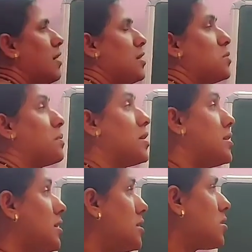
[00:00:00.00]
there is
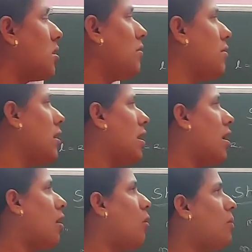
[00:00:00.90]
presence of
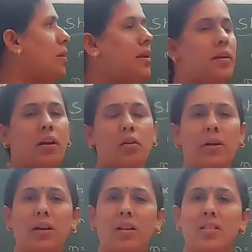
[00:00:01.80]
how many d
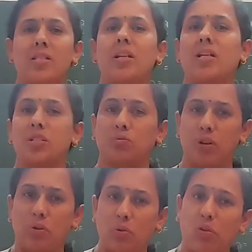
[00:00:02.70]
orbitals? That is
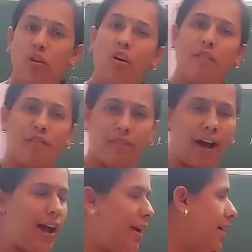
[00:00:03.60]
equal to
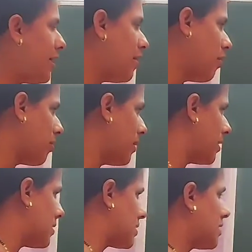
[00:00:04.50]
5 d
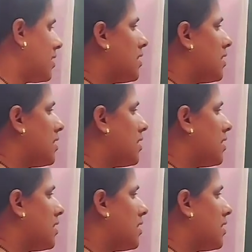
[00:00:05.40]
orbitals.